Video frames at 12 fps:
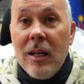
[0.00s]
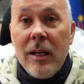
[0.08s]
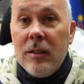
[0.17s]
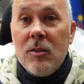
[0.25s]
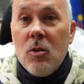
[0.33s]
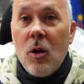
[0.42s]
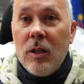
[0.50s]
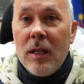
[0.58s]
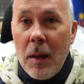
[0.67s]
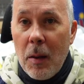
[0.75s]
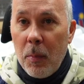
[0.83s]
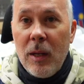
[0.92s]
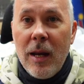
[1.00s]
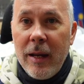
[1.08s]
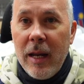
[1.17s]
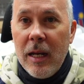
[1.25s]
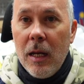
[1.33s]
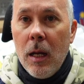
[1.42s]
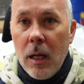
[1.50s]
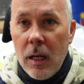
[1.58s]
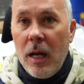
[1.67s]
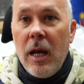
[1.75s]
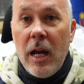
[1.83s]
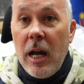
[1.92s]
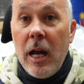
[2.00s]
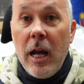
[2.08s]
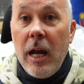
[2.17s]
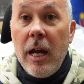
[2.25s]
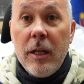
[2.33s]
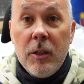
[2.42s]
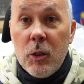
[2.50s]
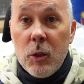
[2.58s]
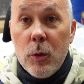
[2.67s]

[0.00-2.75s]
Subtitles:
It's not a plug-in and